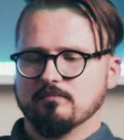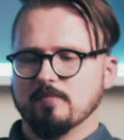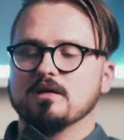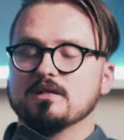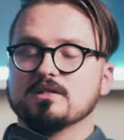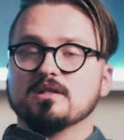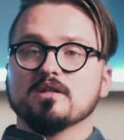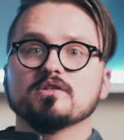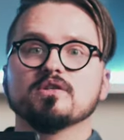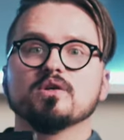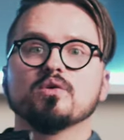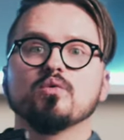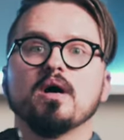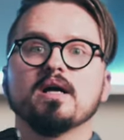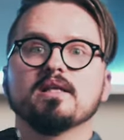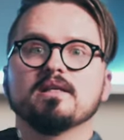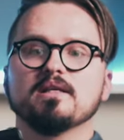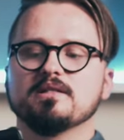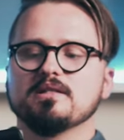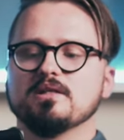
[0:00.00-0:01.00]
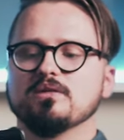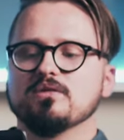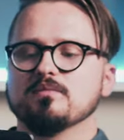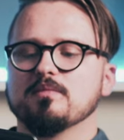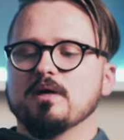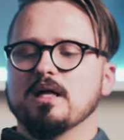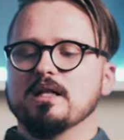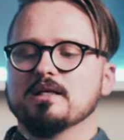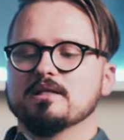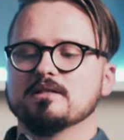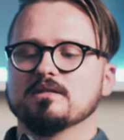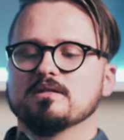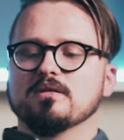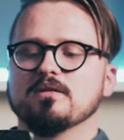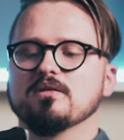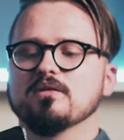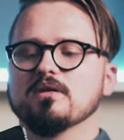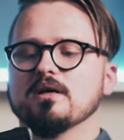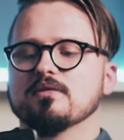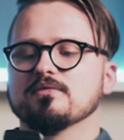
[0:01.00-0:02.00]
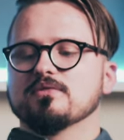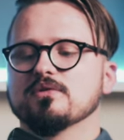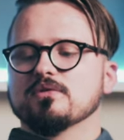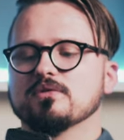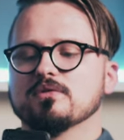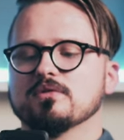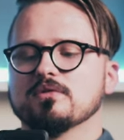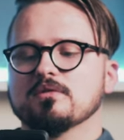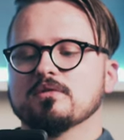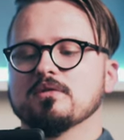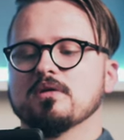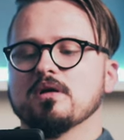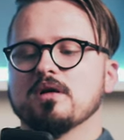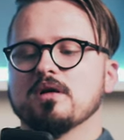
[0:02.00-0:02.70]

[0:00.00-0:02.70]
It's also quite easy to balance, all you have to do